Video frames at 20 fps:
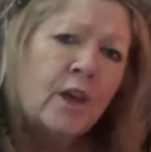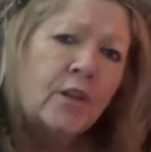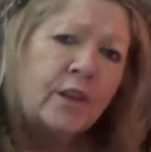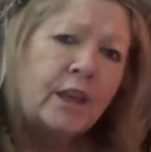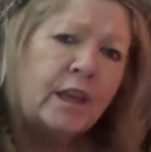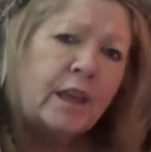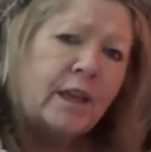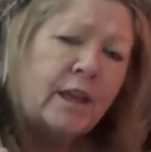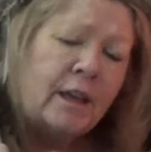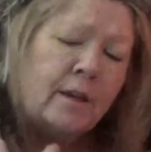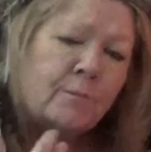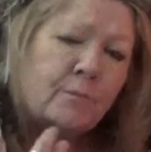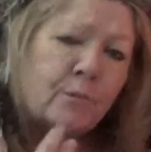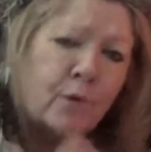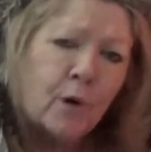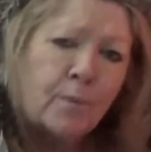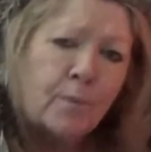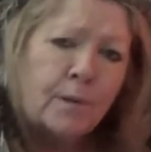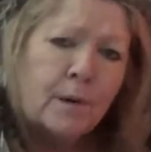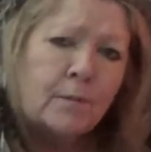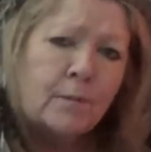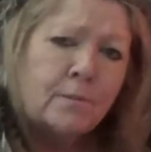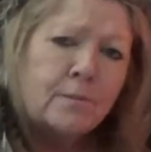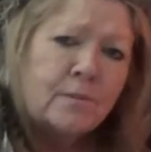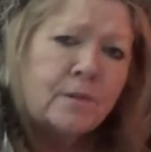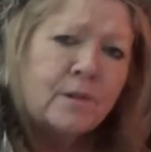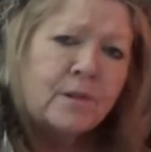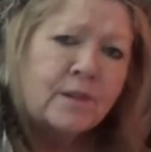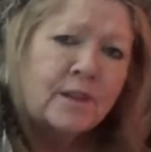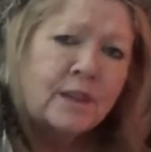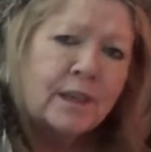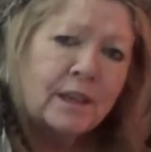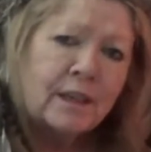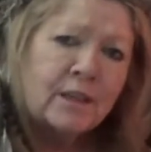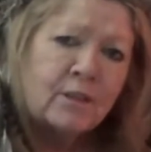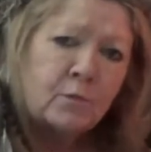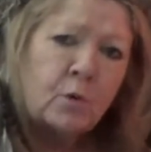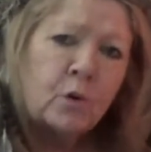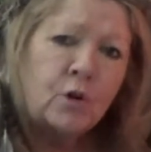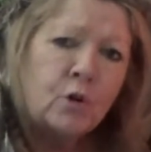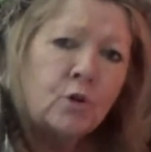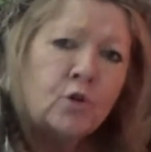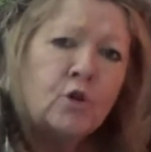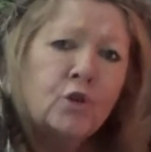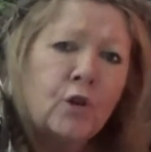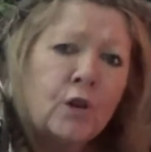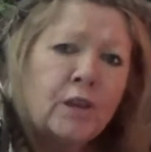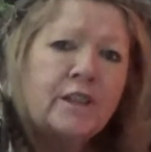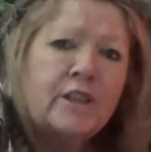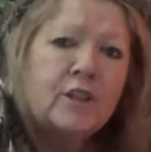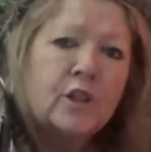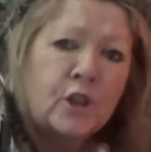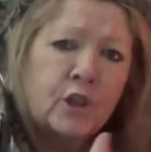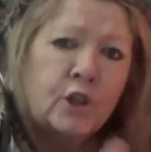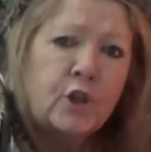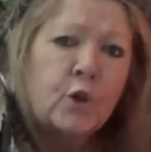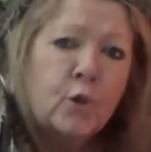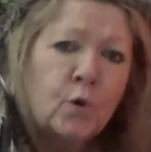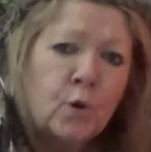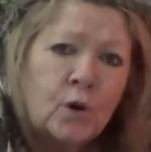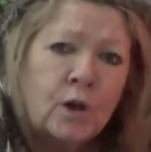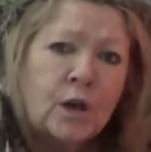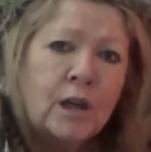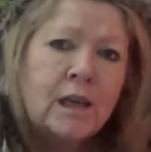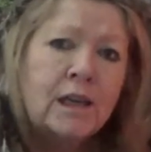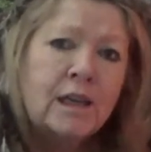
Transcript: the problem that is what you're trying to cure.